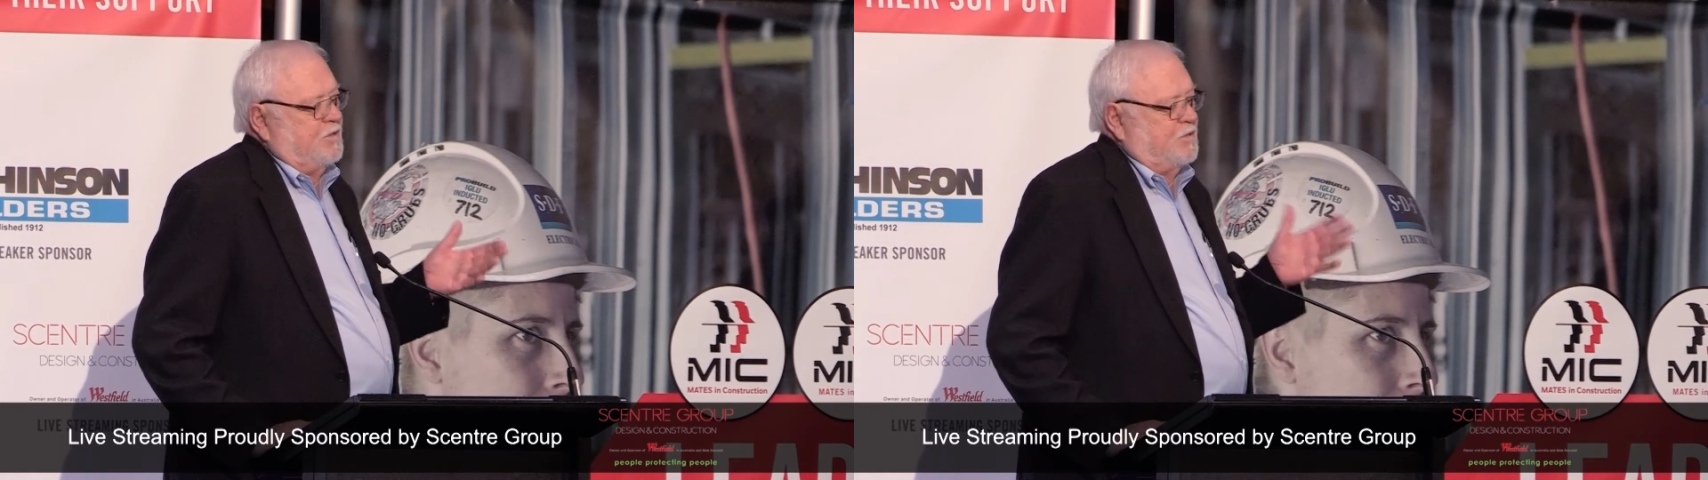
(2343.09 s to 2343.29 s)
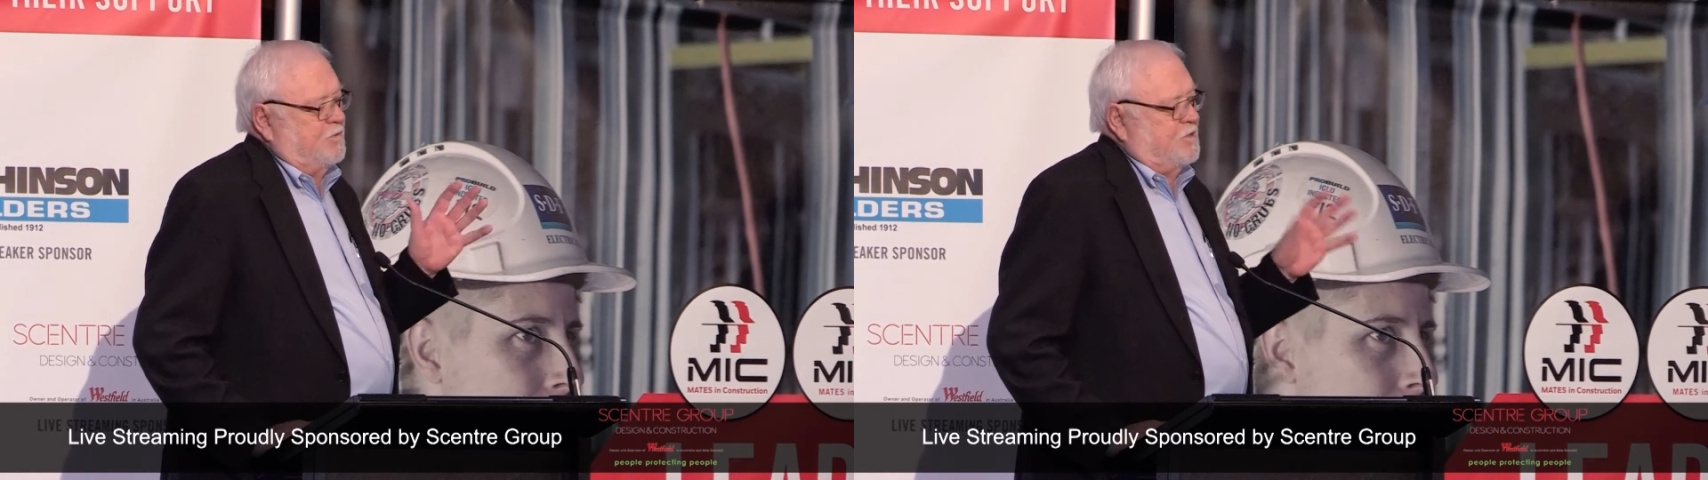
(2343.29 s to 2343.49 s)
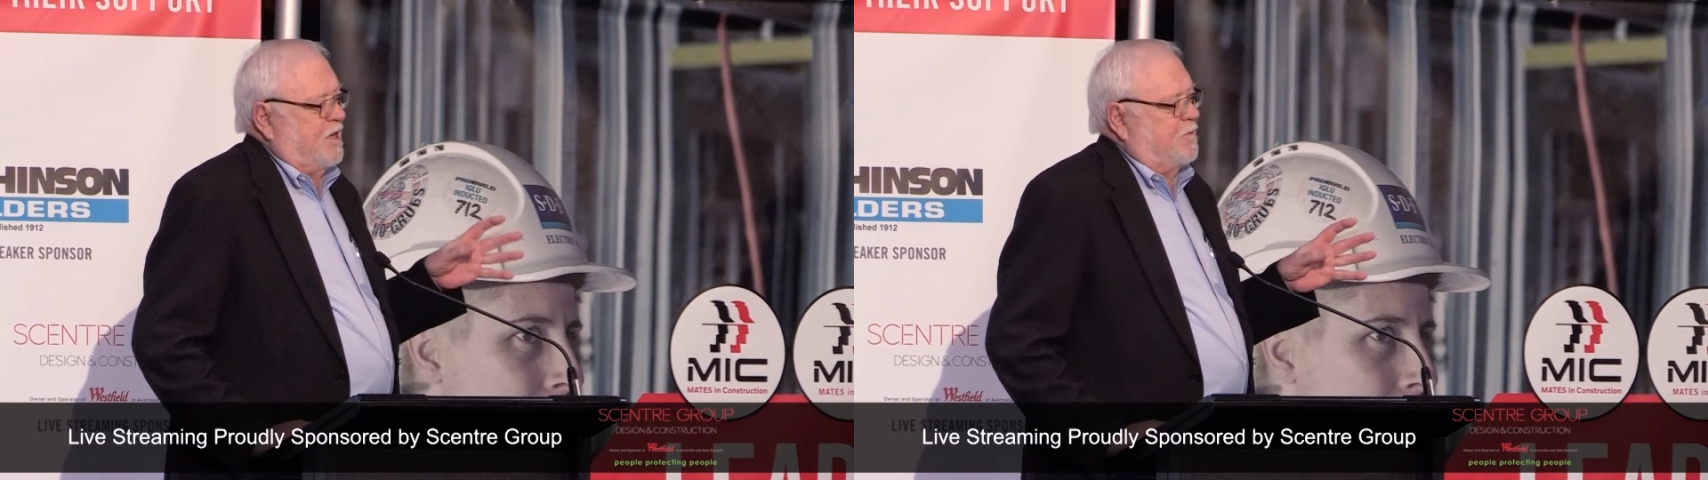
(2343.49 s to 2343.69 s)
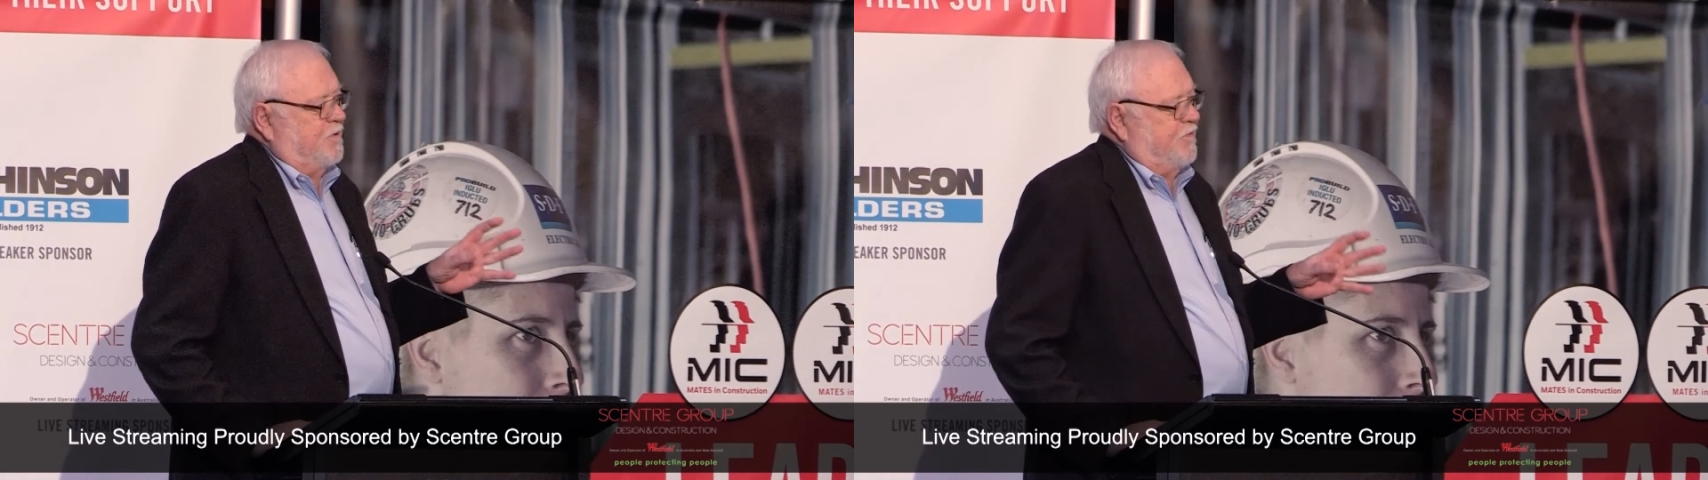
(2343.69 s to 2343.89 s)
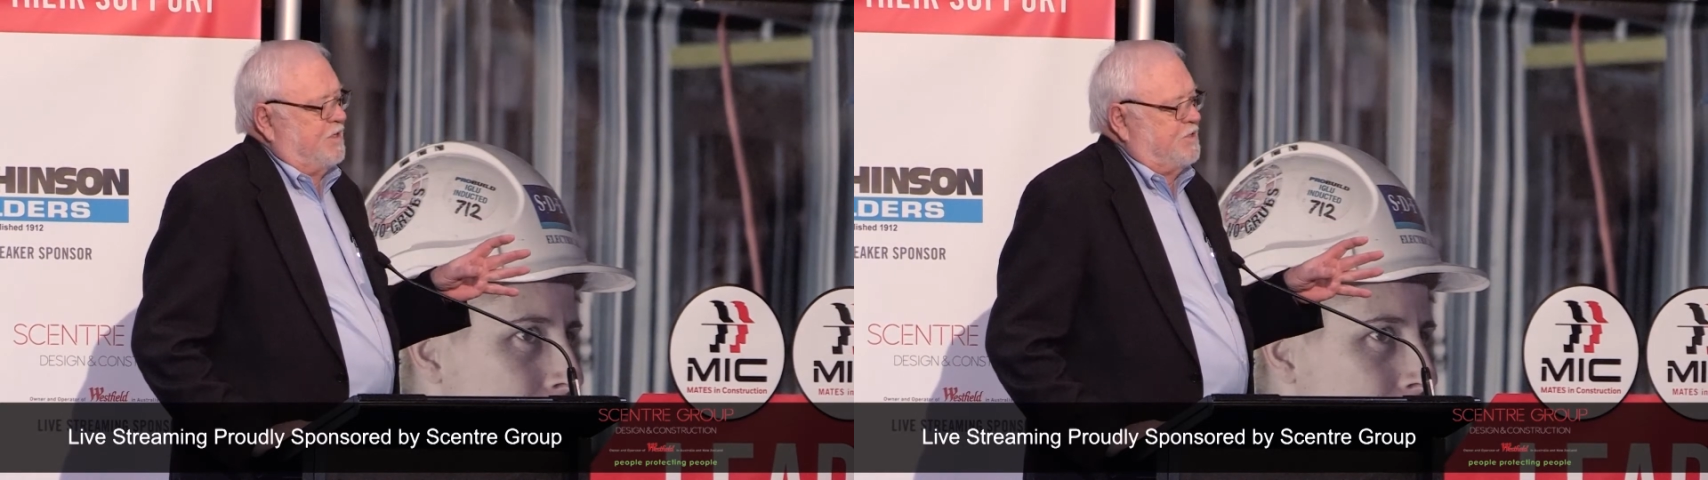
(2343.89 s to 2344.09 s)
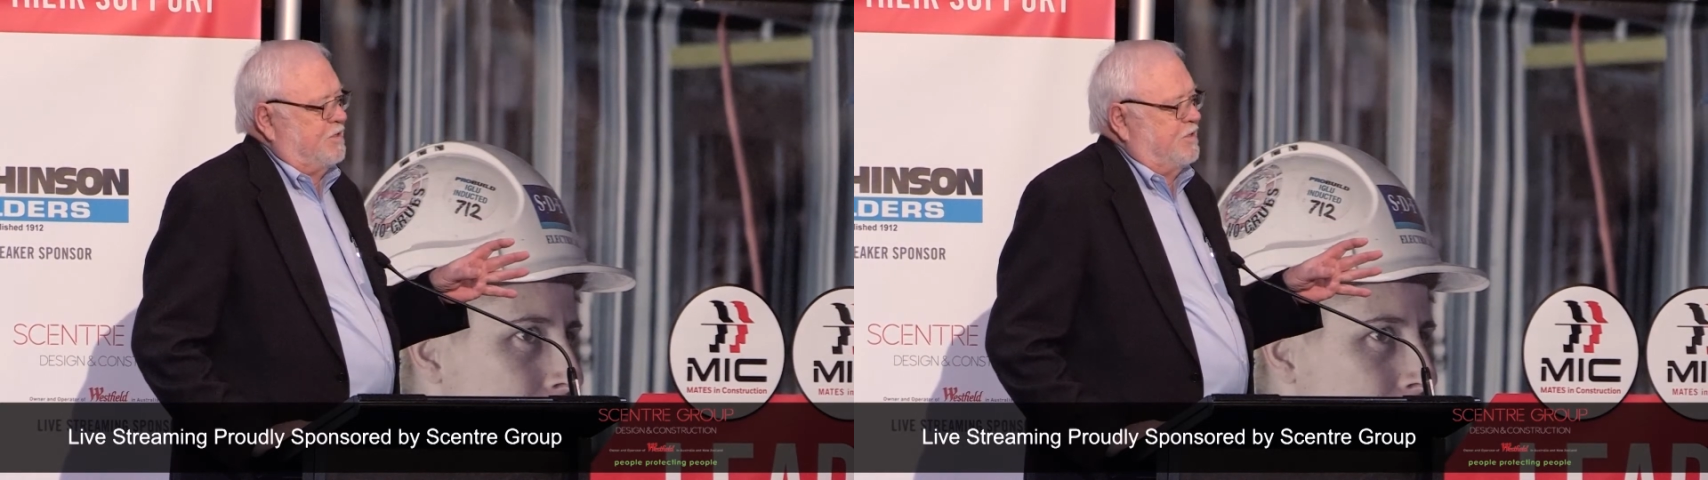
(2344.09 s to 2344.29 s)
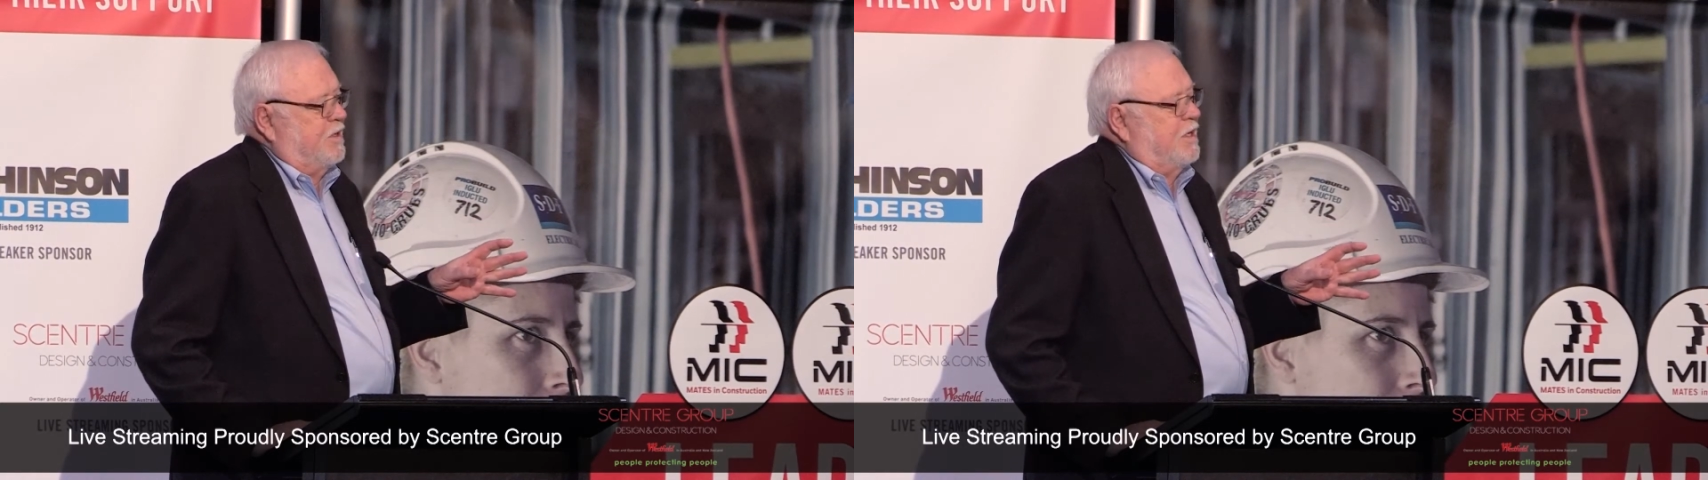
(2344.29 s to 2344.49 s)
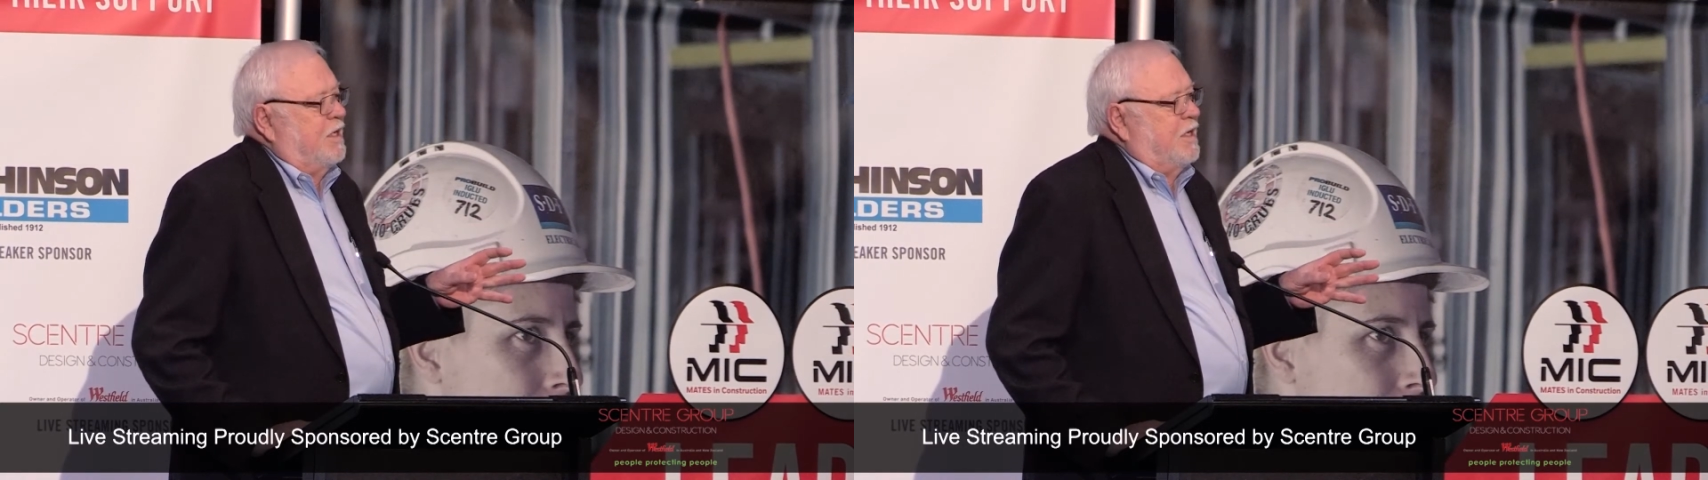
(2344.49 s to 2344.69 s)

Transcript: suicide prevention